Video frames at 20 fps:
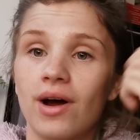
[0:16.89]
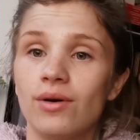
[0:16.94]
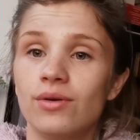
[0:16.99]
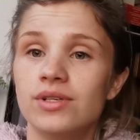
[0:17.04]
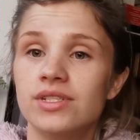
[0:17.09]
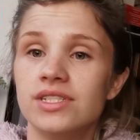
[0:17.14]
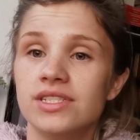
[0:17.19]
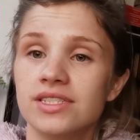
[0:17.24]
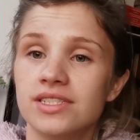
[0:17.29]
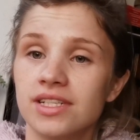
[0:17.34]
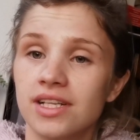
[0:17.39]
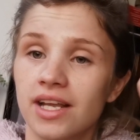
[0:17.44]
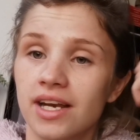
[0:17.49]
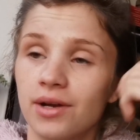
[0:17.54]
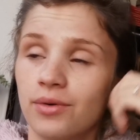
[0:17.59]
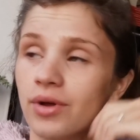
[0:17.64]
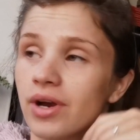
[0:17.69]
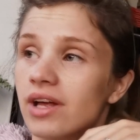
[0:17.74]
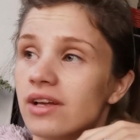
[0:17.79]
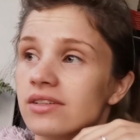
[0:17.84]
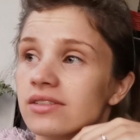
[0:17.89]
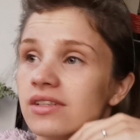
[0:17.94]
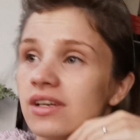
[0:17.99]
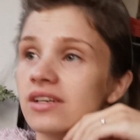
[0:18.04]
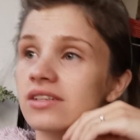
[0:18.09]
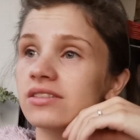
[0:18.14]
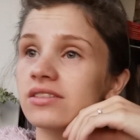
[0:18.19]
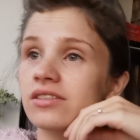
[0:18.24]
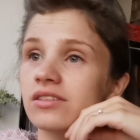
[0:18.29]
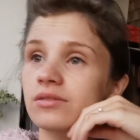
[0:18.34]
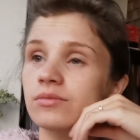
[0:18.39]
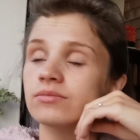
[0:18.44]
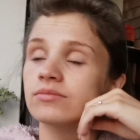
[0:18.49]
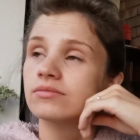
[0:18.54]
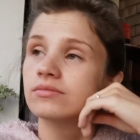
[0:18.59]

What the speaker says: hours until anyone else gets up.